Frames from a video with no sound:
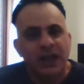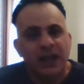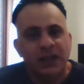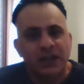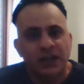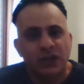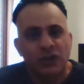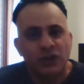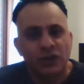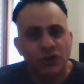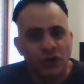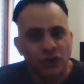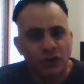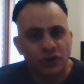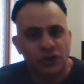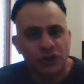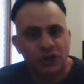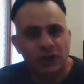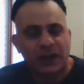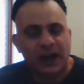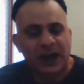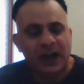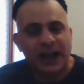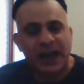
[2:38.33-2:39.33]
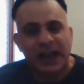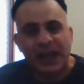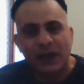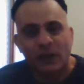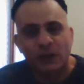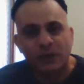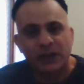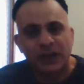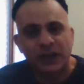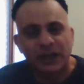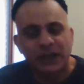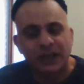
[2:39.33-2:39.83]
that you're not just
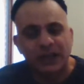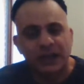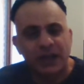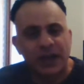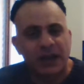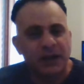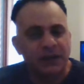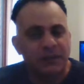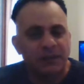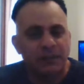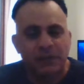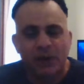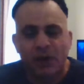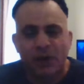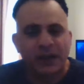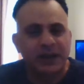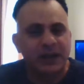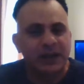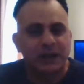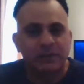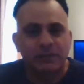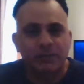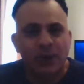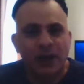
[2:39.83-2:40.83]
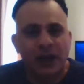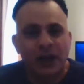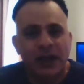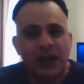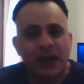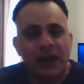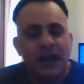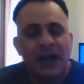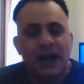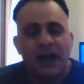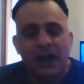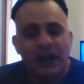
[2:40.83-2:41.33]
clouded and blinded by
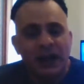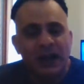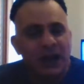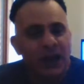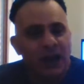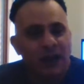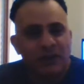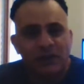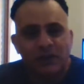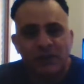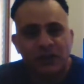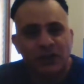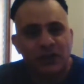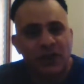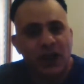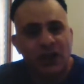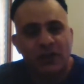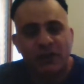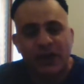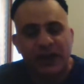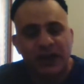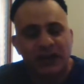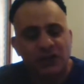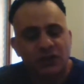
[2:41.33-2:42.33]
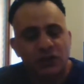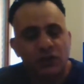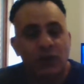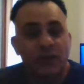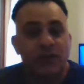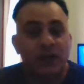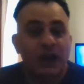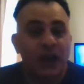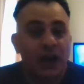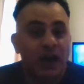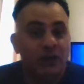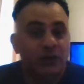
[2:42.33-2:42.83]
a love of a director, of a
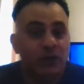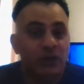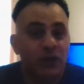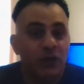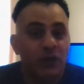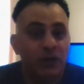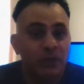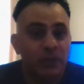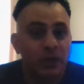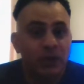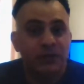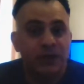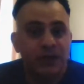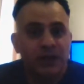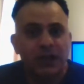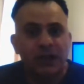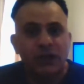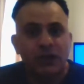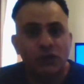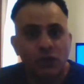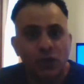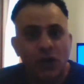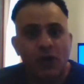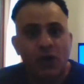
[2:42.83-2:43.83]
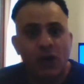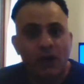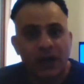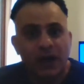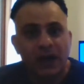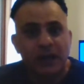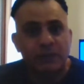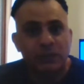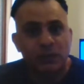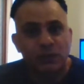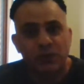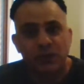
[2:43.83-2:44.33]
lover or a movie, that you are
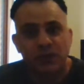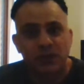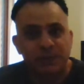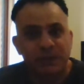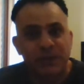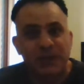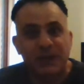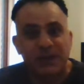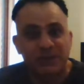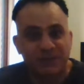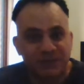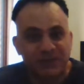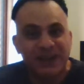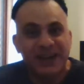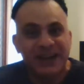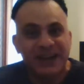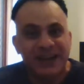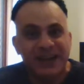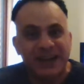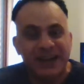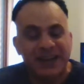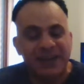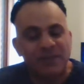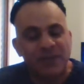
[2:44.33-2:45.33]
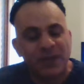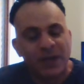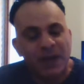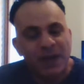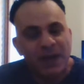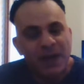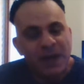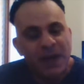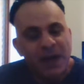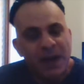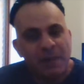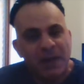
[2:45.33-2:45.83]
able to speak freely
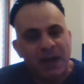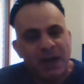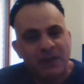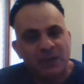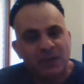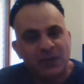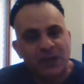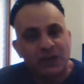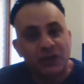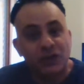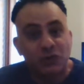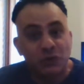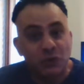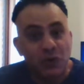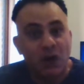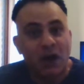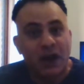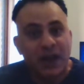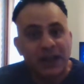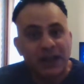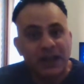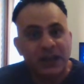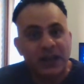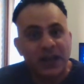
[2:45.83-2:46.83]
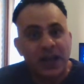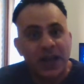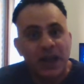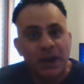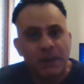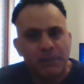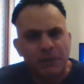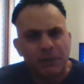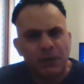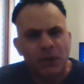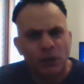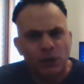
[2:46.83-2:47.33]
about things you like,
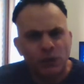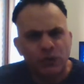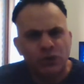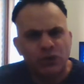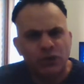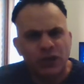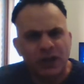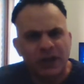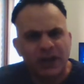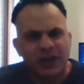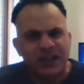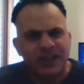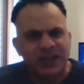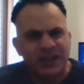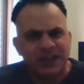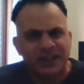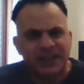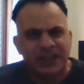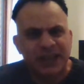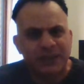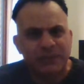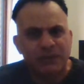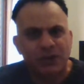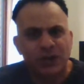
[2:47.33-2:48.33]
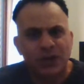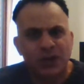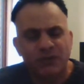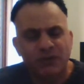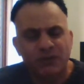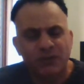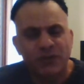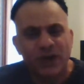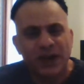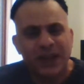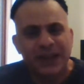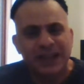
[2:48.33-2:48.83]
but also in the same turn of
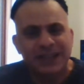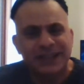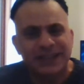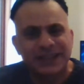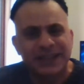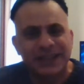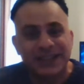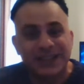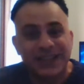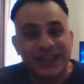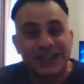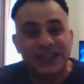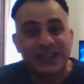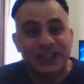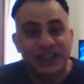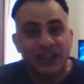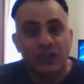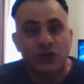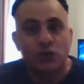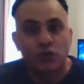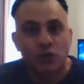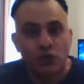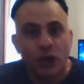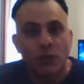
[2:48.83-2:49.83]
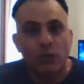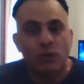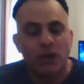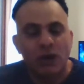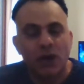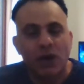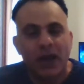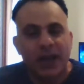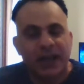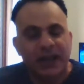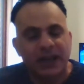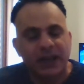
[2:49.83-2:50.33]
phrase, the things that you don't
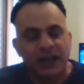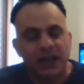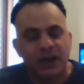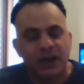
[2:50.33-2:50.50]
like.